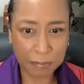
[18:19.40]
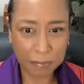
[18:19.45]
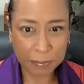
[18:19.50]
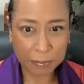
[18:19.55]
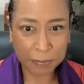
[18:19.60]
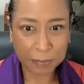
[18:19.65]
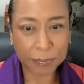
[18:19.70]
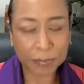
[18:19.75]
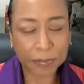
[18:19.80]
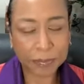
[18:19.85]

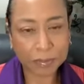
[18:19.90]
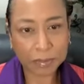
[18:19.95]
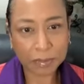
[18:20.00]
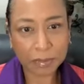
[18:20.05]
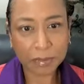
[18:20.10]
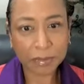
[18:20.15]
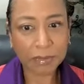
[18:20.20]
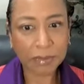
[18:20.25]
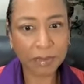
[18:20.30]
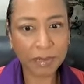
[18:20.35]
and
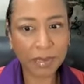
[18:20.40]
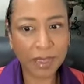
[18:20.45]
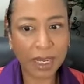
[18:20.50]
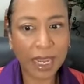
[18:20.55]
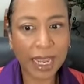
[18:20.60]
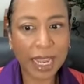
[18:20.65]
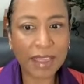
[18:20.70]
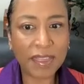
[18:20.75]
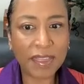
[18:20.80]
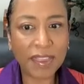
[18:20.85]

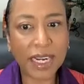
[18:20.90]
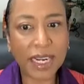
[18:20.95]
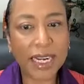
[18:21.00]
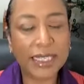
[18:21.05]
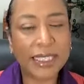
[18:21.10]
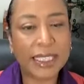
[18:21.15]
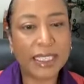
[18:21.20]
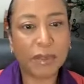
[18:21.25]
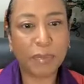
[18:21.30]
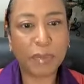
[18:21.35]
that
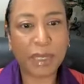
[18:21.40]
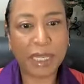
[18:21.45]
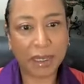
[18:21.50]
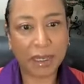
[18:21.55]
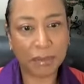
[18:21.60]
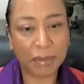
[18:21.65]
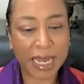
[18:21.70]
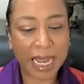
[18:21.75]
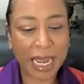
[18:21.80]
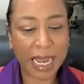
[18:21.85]
idea
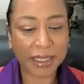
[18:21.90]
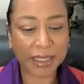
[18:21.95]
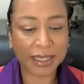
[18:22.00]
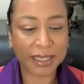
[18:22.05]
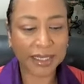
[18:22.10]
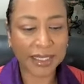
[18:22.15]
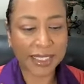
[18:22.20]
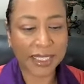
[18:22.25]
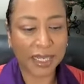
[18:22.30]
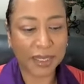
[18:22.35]
being
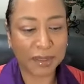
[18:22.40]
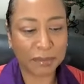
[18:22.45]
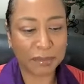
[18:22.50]
balanced,